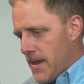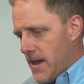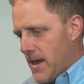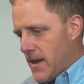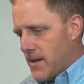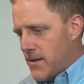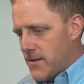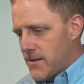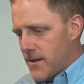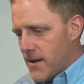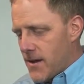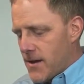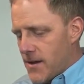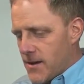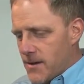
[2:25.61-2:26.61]
And
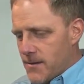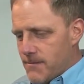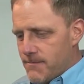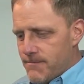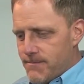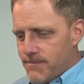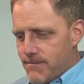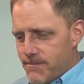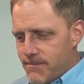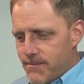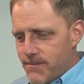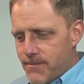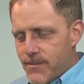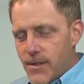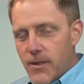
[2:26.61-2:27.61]

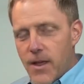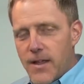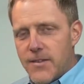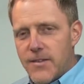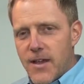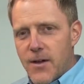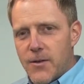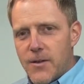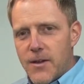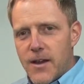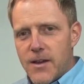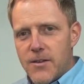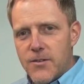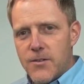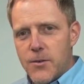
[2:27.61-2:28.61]
the light's out, and
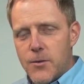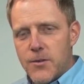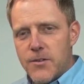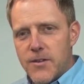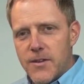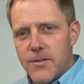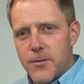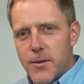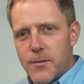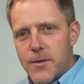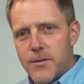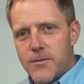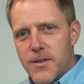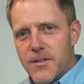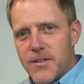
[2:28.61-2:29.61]
I just noticed it, so I'm
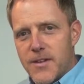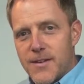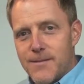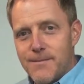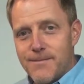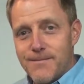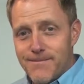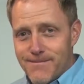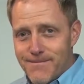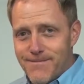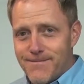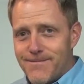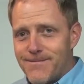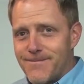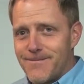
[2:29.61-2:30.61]
gonna fix it.
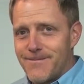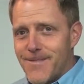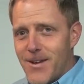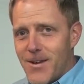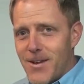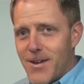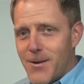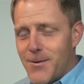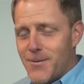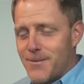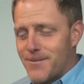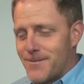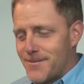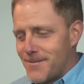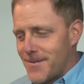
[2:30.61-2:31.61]
There you go.
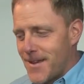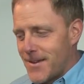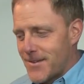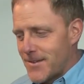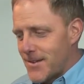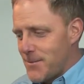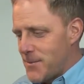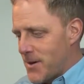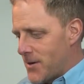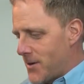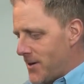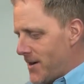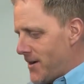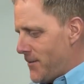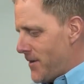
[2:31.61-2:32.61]
I sleep better
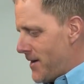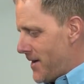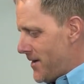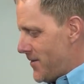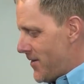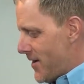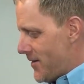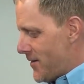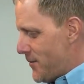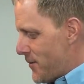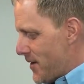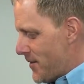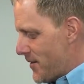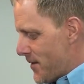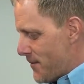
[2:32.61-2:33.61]
at night when I get a chance to
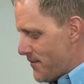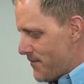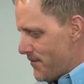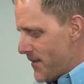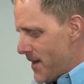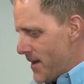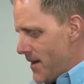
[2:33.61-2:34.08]
fix something.